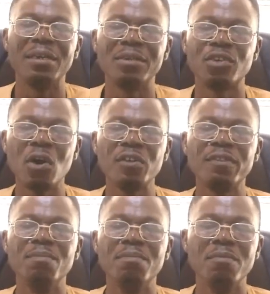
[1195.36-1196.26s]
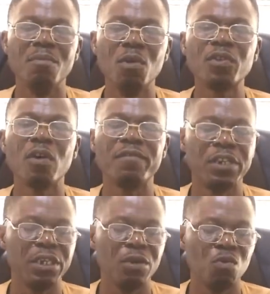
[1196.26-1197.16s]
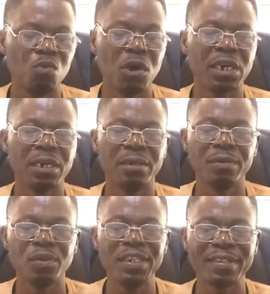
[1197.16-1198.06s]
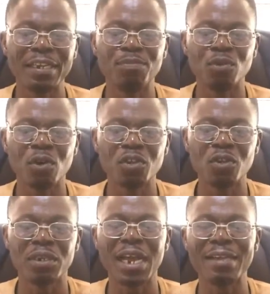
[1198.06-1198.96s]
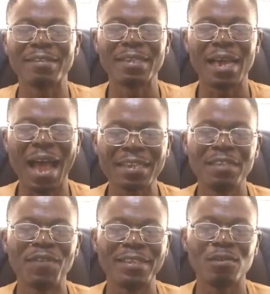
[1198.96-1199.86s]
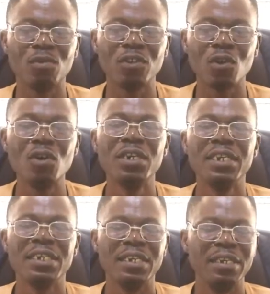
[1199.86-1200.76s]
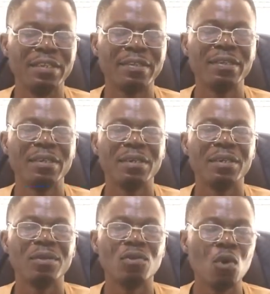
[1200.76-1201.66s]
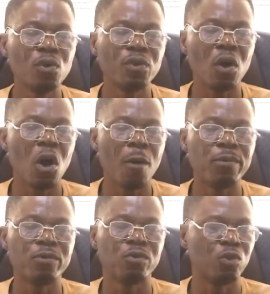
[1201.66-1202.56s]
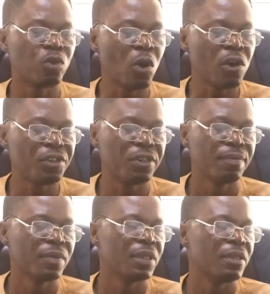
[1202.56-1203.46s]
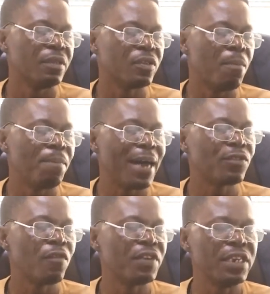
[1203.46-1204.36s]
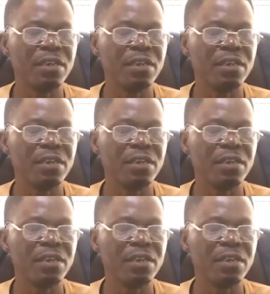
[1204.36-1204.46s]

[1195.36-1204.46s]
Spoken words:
does most of the work during sound production as active articulator. It goes up to touch some part of the